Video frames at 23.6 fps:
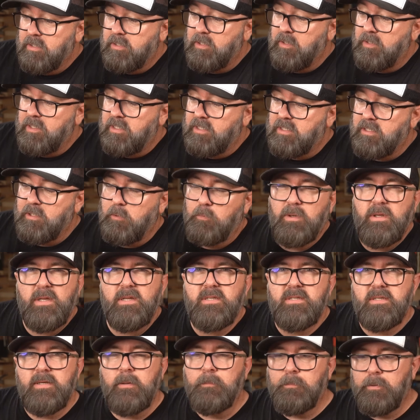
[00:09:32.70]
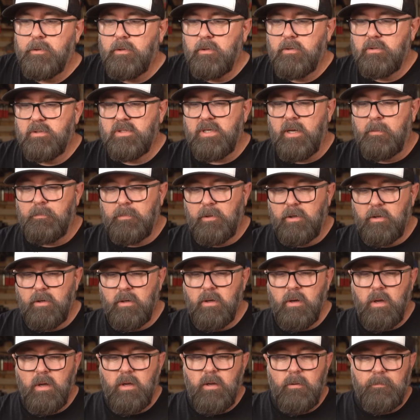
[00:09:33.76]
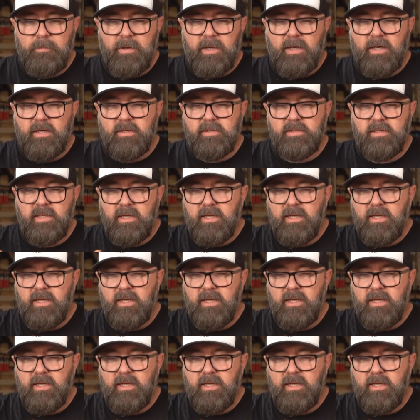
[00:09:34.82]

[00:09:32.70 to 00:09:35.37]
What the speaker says: So this is a really simple tumbler because